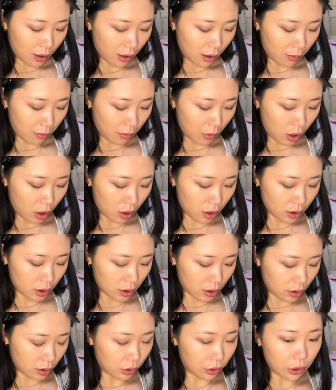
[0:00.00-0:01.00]
I'm not
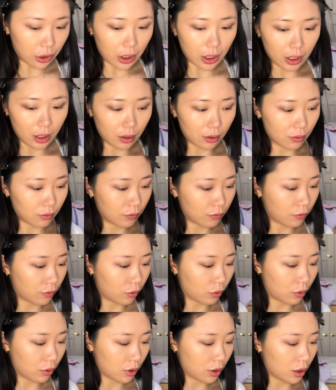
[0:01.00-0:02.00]
looking
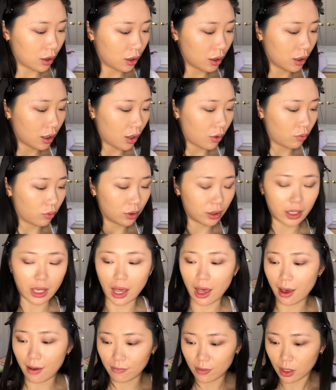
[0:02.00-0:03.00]
for a really
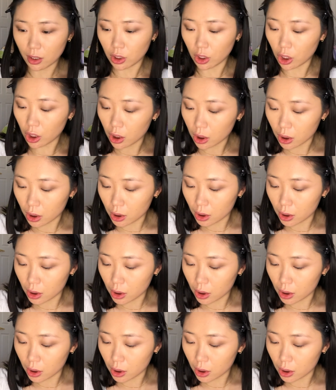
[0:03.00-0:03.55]
heavy look.